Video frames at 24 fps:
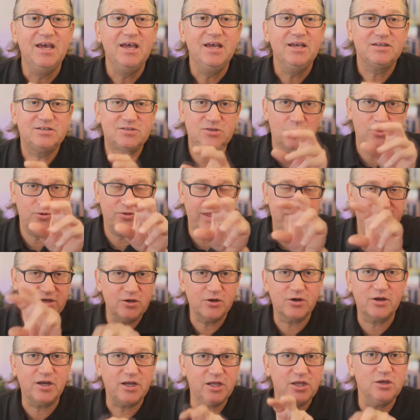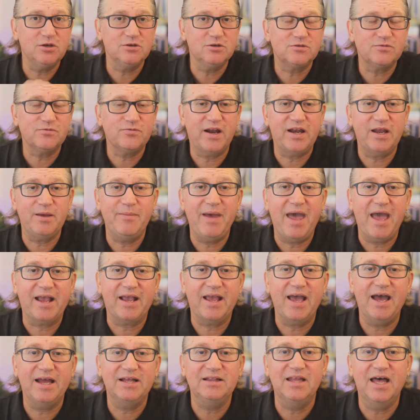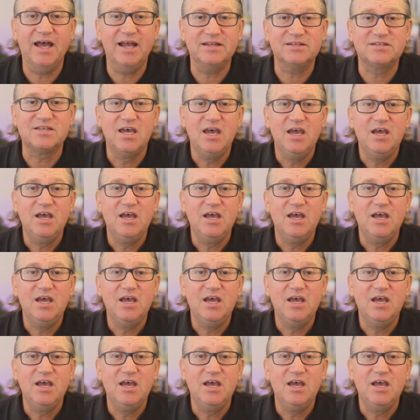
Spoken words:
So then you're going to use Freddie Mac guidelines.